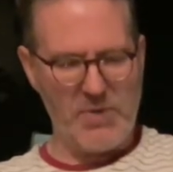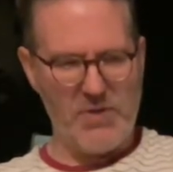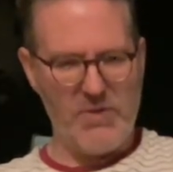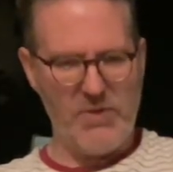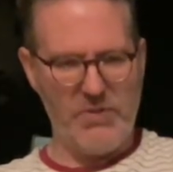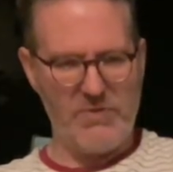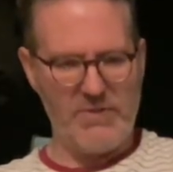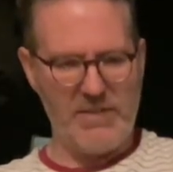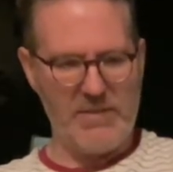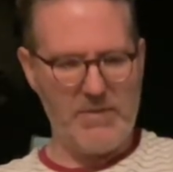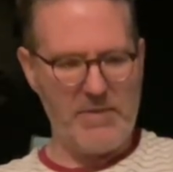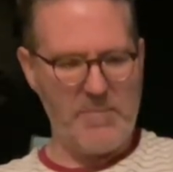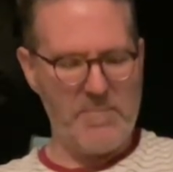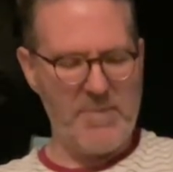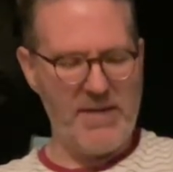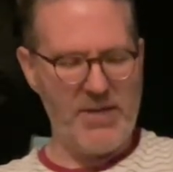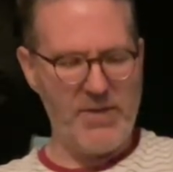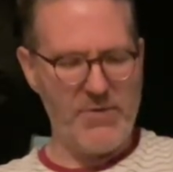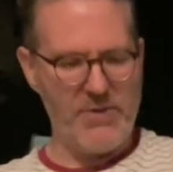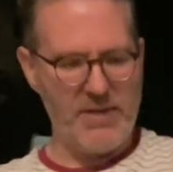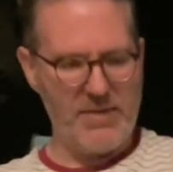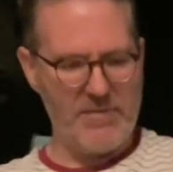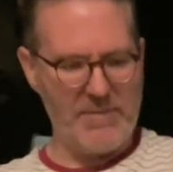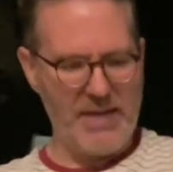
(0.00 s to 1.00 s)
those, like, the
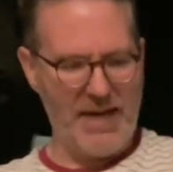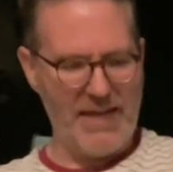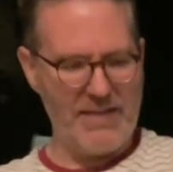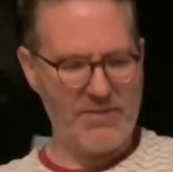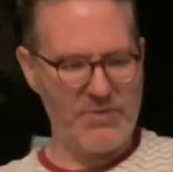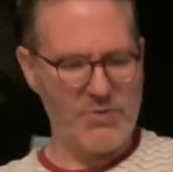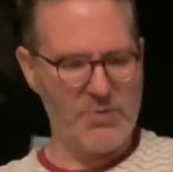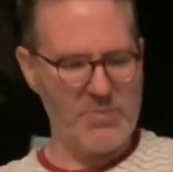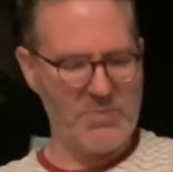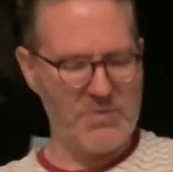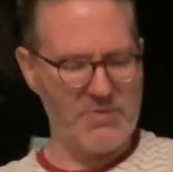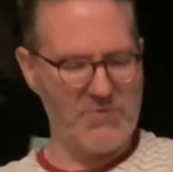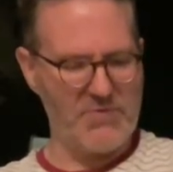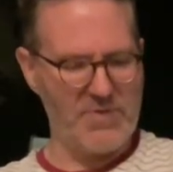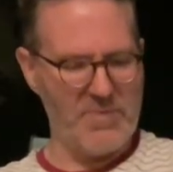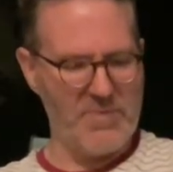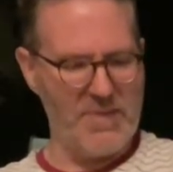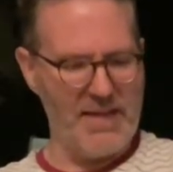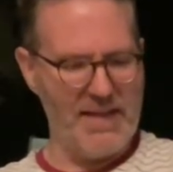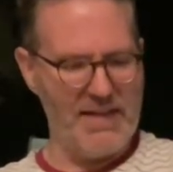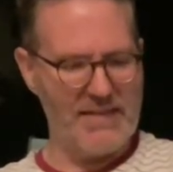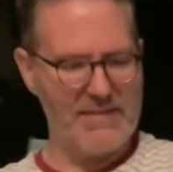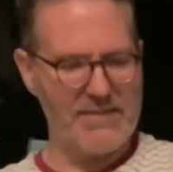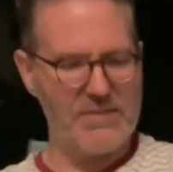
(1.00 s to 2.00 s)
period costumes from
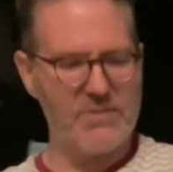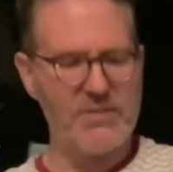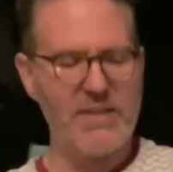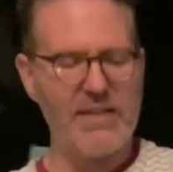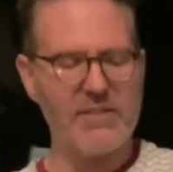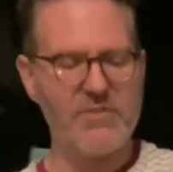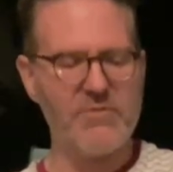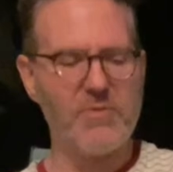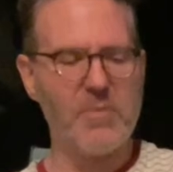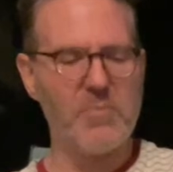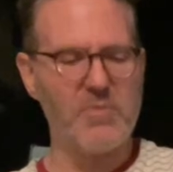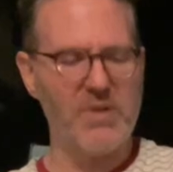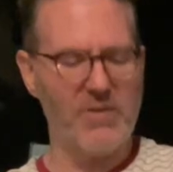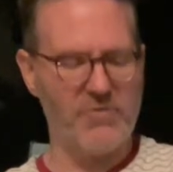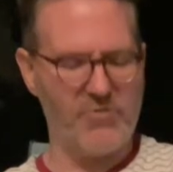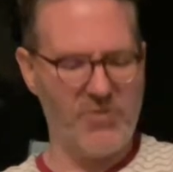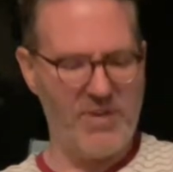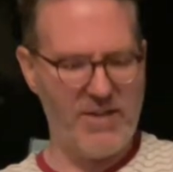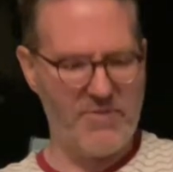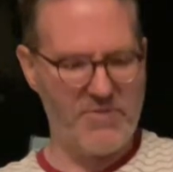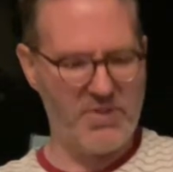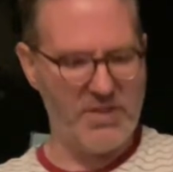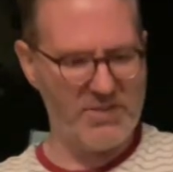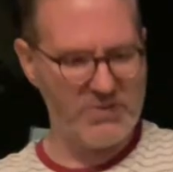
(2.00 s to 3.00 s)
from
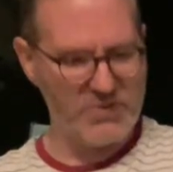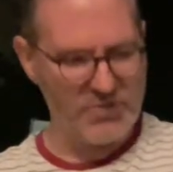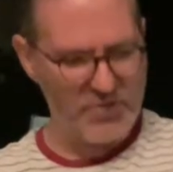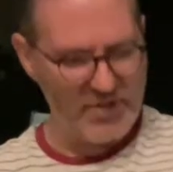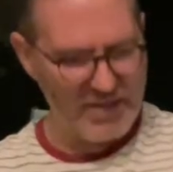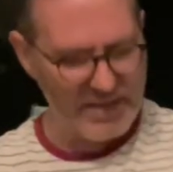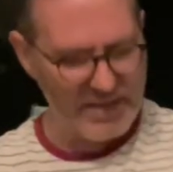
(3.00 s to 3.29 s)
Lovecraft Country.